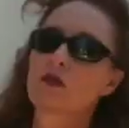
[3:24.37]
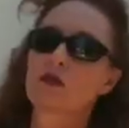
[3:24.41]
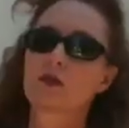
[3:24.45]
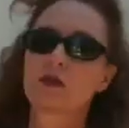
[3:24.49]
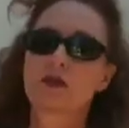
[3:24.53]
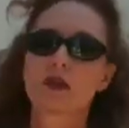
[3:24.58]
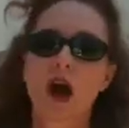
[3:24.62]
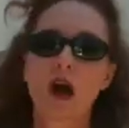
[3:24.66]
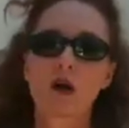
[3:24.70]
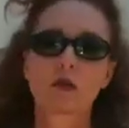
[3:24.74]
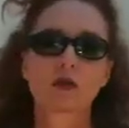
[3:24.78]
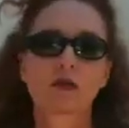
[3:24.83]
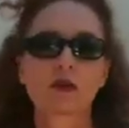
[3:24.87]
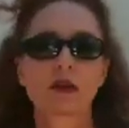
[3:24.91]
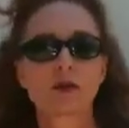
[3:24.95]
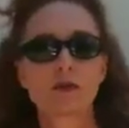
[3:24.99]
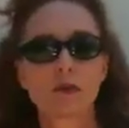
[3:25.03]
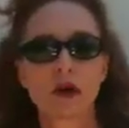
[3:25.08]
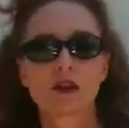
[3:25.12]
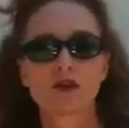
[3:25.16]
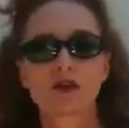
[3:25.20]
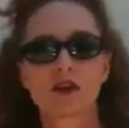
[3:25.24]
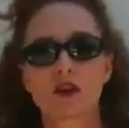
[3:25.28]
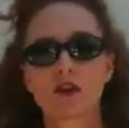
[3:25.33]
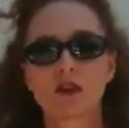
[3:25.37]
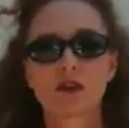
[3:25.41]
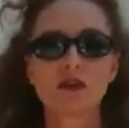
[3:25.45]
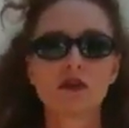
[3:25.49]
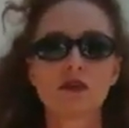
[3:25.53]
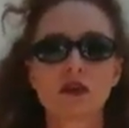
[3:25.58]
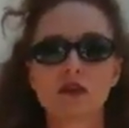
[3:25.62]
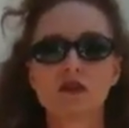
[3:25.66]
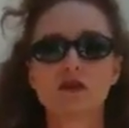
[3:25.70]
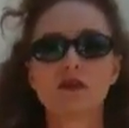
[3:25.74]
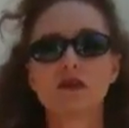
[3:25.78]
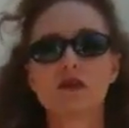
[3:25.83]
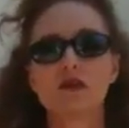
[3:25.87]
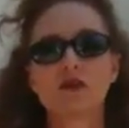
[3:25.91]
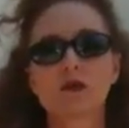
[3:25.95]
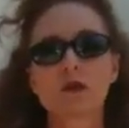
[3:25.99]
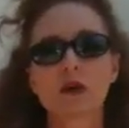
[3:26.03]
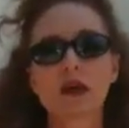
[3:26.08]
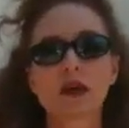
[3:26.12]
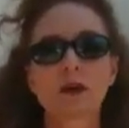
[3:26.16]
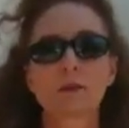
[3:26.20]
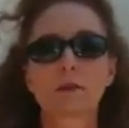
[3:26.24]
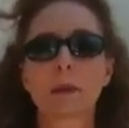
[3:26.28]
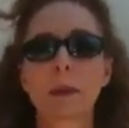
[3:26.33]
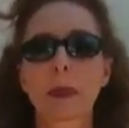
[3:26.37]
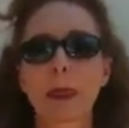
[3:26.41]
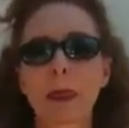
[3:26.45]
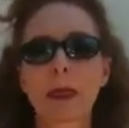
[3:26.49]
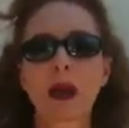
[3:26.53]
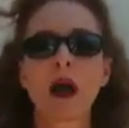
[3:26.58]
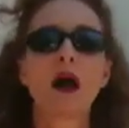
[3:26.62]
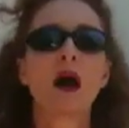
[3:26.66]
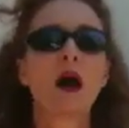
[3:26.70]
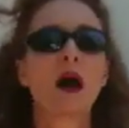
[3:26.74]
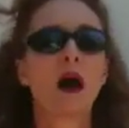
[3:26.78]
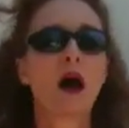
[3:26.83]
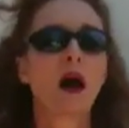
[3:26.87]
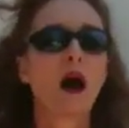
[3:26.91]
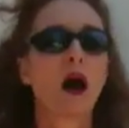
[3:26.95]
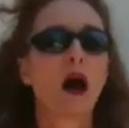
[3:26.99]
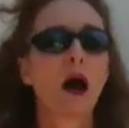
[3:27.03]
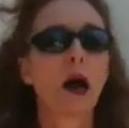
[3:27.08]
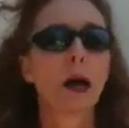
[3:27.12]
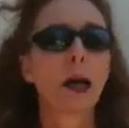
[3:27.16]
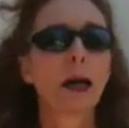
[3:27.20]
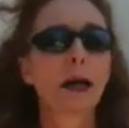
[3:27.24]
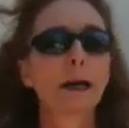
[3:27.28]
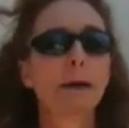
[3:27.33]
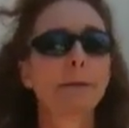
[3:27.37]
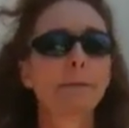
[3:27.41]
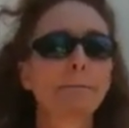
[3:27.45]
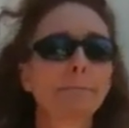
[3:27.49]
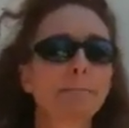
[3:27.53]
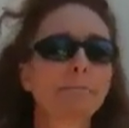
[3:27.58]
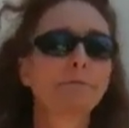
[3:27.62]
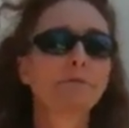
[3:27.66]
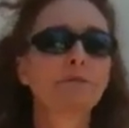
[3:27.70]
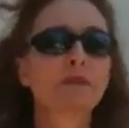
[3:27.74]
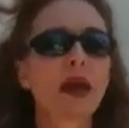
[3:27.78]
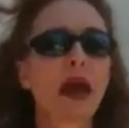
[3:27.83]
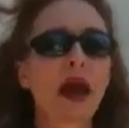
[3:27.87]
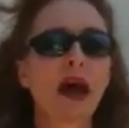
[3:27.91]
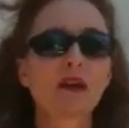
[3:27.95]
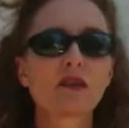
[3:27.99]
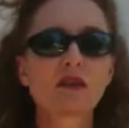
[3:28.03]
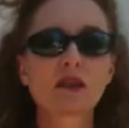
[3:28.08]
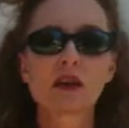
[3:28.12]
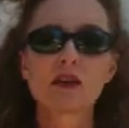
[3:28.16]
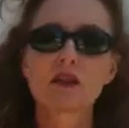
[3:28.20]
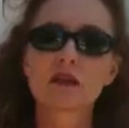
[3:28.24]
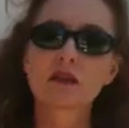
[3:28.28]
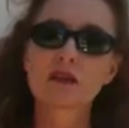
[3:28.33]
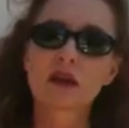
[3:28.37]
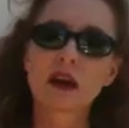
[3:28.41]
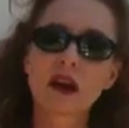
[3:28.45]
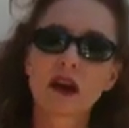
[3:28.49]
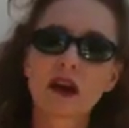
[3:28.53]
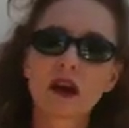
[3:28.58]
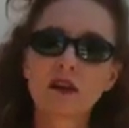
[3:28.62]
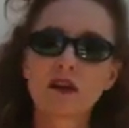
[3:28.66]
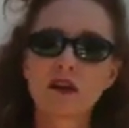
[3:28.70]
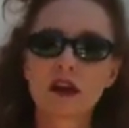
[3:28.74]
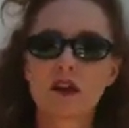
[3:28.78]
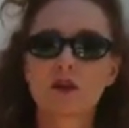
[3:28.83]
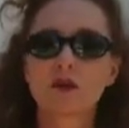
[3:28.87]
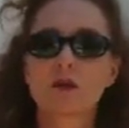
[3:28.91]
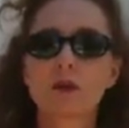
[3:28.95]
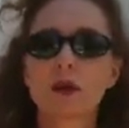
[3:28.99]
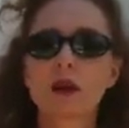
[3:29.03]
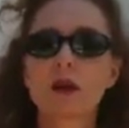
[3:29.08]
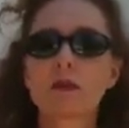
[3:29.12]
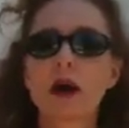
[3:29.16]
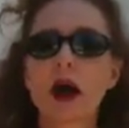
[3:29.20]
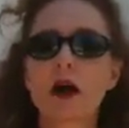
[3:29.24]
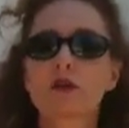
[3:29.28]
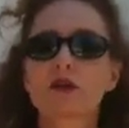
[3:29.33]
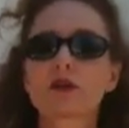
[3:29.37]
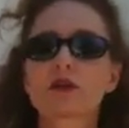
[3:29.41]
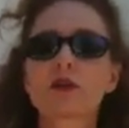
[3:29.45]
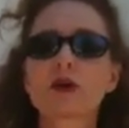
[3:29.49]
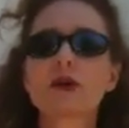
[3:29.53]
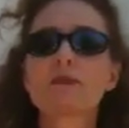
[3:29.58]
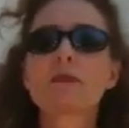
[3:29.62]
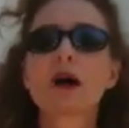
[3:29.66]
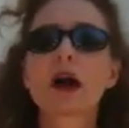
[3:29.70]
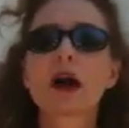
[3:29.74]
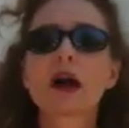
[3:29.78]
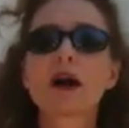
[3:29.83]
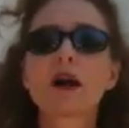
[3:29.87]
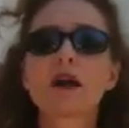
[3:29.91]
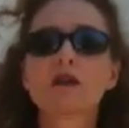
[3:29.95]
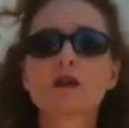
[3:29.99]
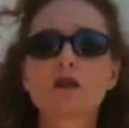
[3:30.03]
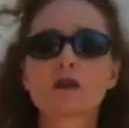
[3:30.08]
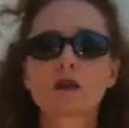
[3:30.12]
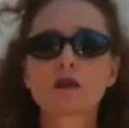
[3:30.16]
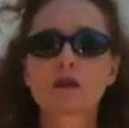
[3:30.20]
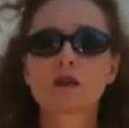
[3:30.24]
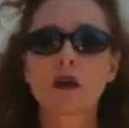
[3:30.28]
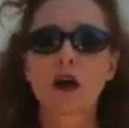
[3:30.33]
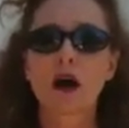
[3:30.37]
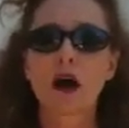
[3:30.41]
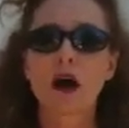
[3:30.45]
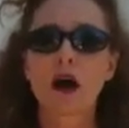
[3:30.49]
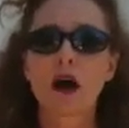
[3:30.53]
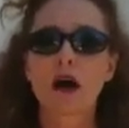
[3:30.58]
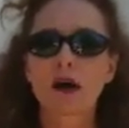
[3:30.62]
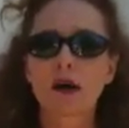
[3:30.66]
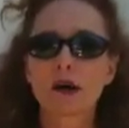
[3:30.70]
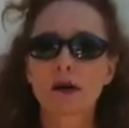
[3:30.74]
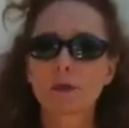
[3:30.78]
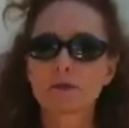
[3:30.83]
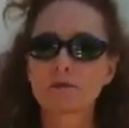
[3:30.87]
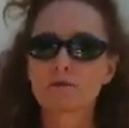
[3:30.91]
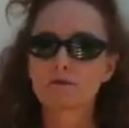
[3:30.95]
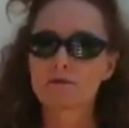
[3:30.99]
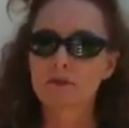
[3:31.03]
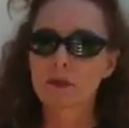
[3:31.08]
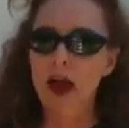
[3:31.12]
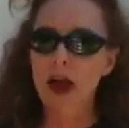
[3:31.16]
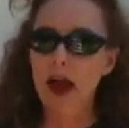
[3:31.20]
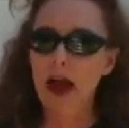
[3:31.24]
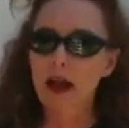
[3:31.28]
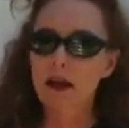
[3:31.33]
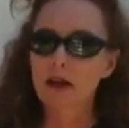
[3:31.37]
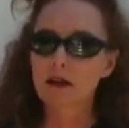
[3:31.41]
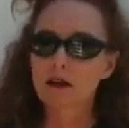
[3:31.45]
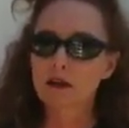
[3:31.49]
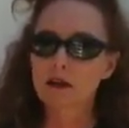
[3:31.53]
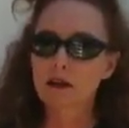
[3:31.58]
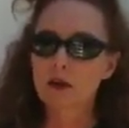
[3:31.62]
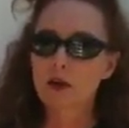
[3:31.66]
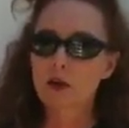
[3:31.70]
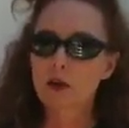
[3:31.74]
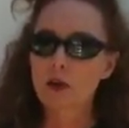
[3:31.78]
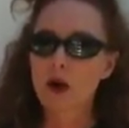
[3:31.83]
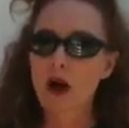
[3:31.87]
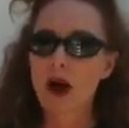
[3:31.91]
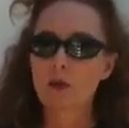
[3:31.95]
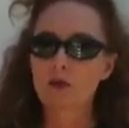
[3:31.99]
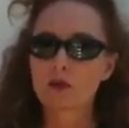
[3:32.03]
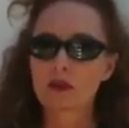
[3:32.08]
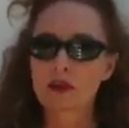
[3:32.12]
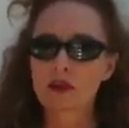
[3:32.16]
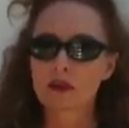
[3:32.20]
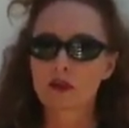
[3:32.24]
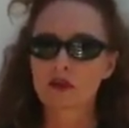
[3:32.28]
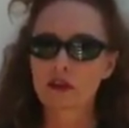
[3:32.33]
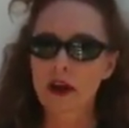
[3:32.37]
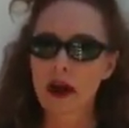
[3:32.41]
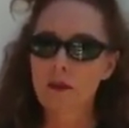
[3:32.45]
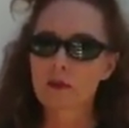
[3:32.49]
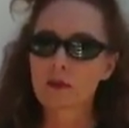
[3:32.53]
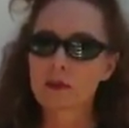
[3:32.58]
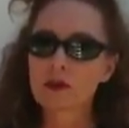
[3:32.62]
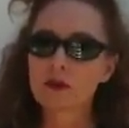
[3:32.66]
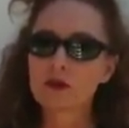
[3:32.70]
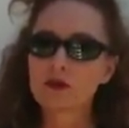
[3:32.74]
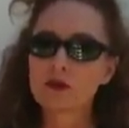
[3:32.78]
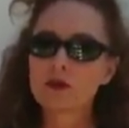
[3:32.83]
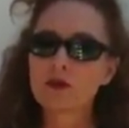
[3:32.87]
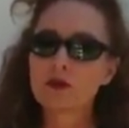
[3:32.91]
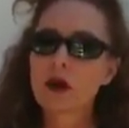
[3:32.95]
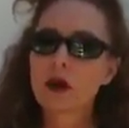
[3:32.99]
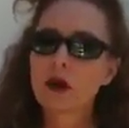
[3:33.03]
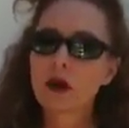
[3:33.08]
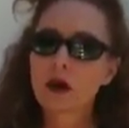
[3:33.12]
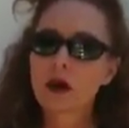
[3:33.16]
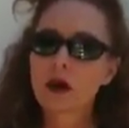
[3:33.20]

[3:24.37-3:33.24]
there's not really much else you can do to it. As I said, it's been about 3 months. I had a little problem with the shampoo.